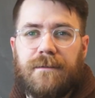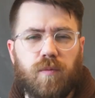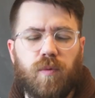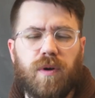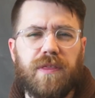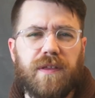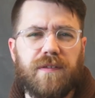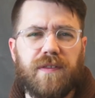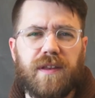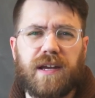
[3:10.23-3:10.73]

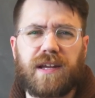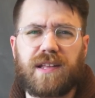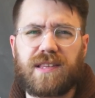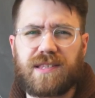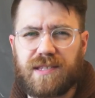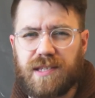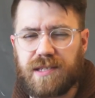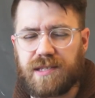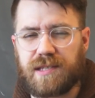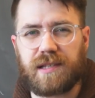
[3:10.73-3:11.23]
One thing that I
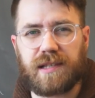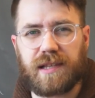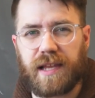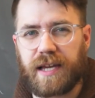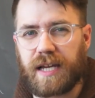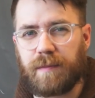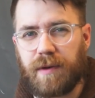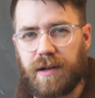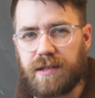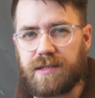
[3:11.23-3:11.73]
consistently
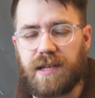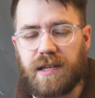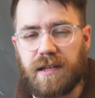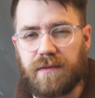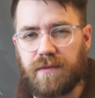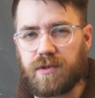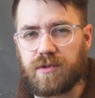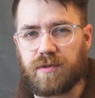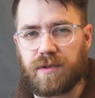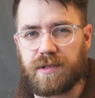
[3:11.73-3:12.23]
like about data
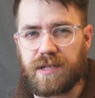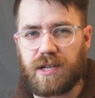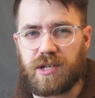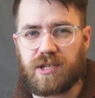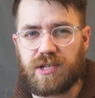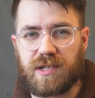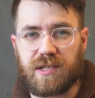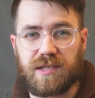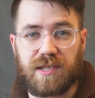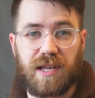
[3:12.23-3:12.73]

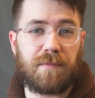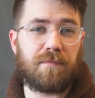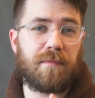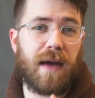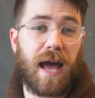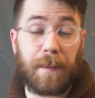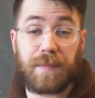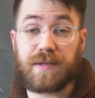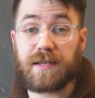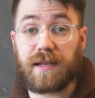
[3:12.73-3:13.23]
visualizations and
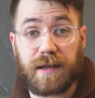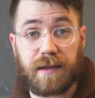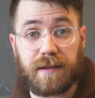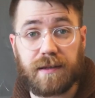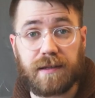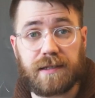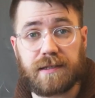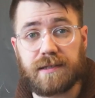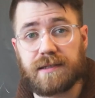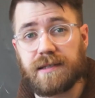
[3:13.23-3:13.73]
maps like
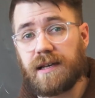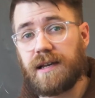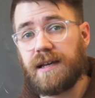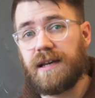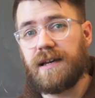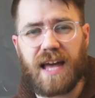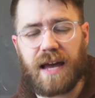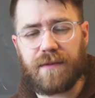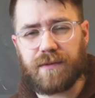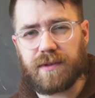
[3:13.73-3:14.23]
this is
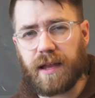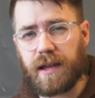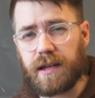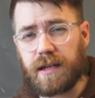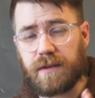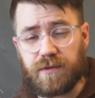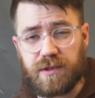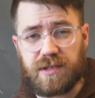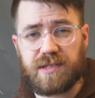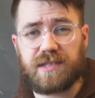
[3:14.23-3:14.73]
they have a lot of
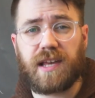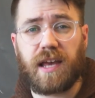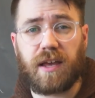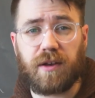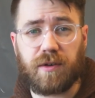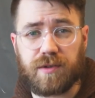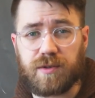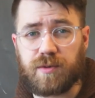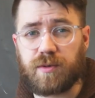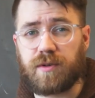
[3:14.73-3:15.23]
different
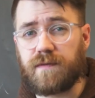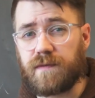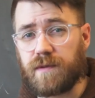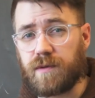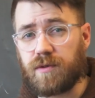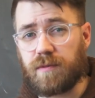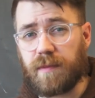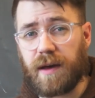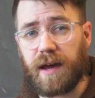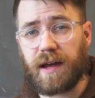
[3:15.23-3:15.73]
scales you can
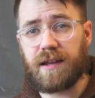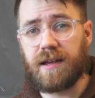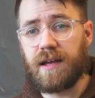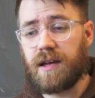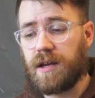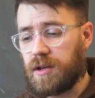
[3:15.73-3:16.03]
view them at.